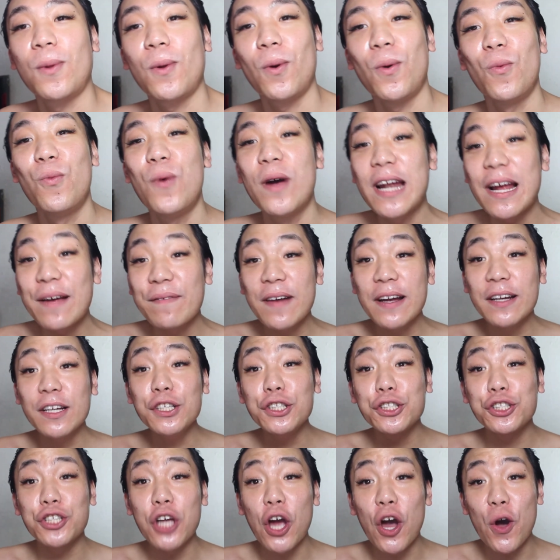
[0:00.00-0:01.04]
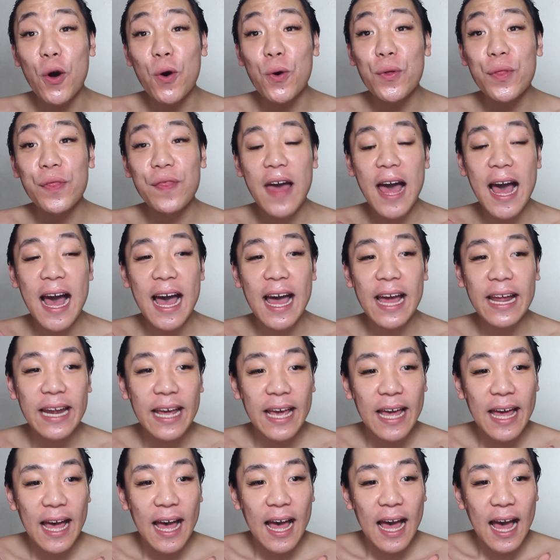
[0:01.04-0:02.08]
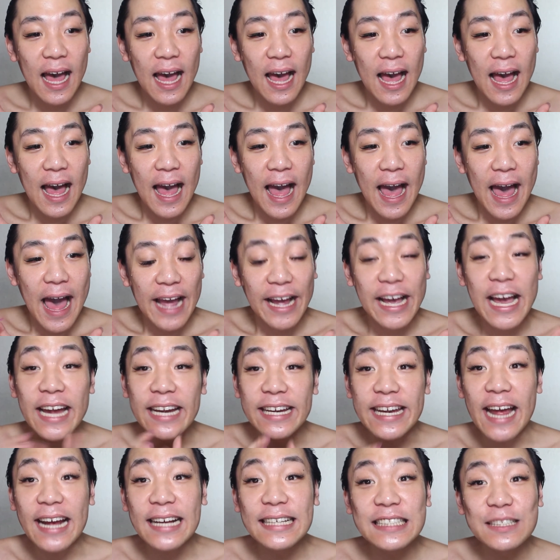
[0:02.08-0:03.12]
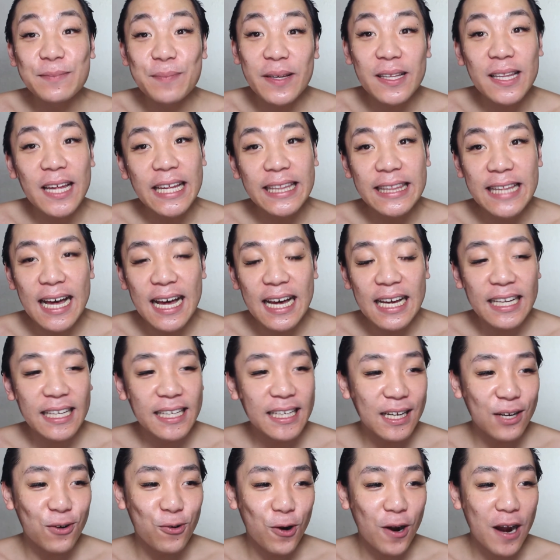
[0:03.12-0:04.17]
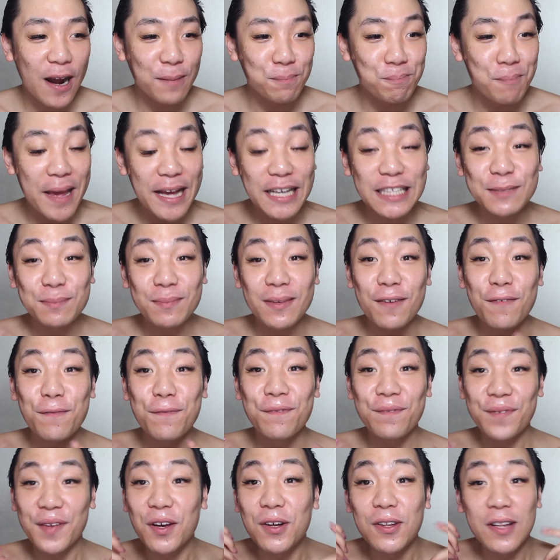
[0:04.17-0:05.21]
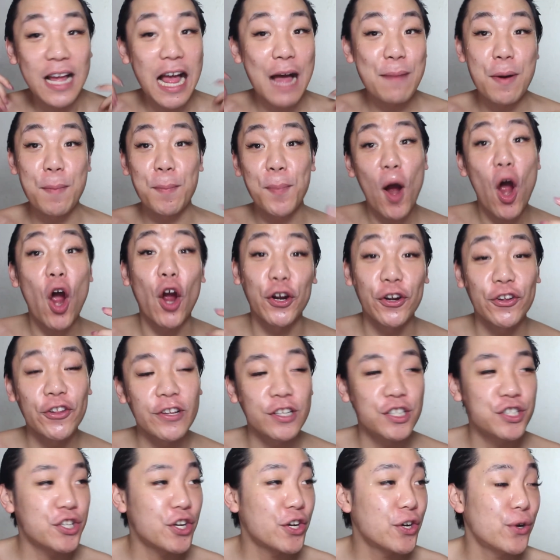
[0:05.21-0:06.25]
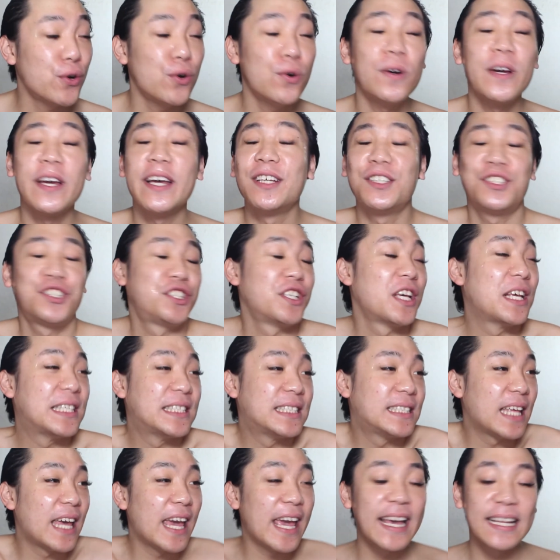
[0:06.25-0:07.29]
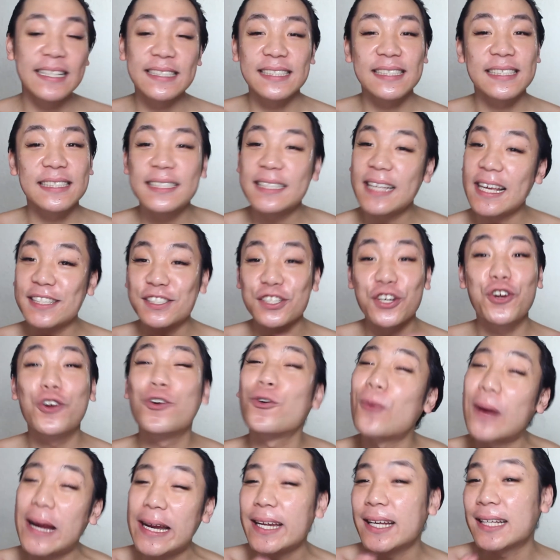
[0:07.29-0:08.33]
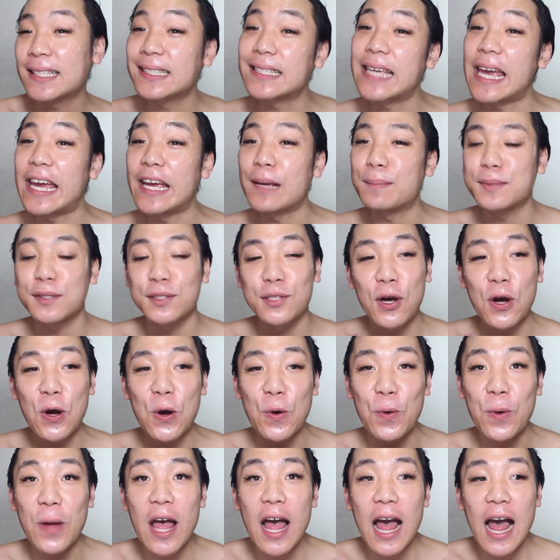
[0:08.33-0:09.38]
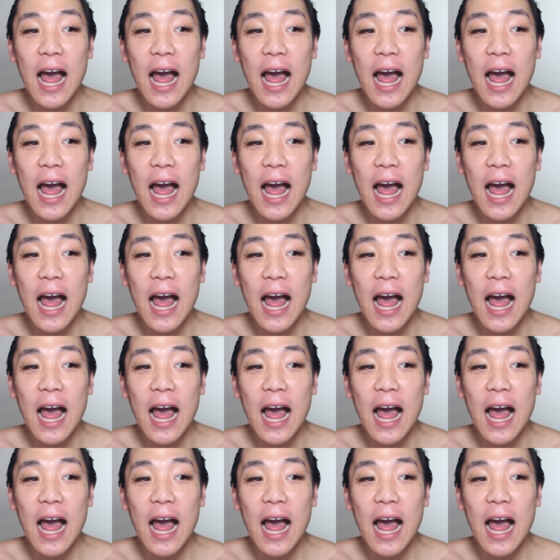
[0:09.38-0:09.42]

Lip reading: when I find a show that connects me like that, or makes me feel like I'm a part of the show, it's just, it's a great escape. So